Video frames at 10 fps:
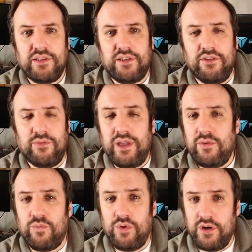So the way
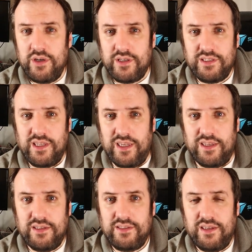it works
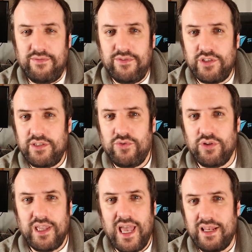is it first of
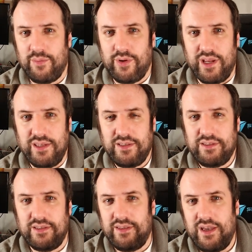all
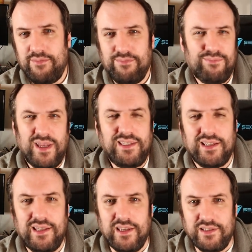calibrates and that
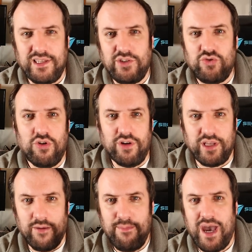basically is it
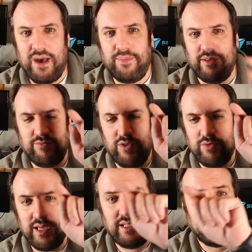drawing a map. It
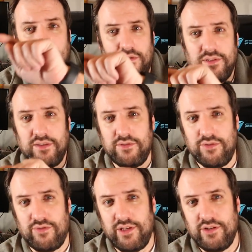rotates the motor through
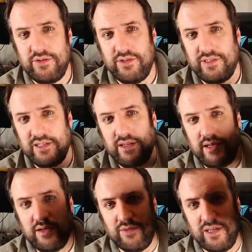360
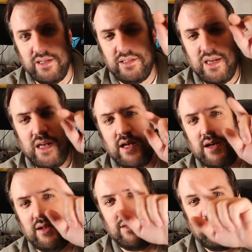degrees
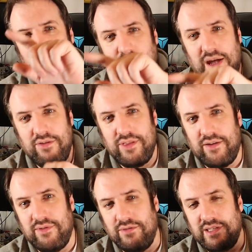and throughout
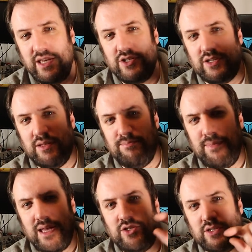that rotation it
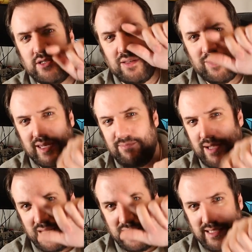measures the
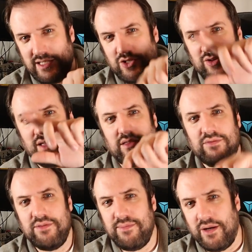magnetic strength
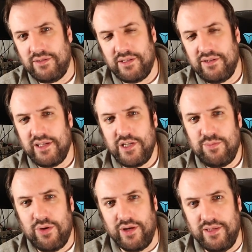of the motor at each
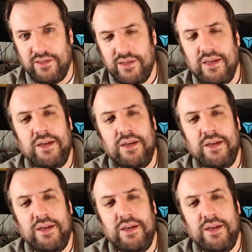point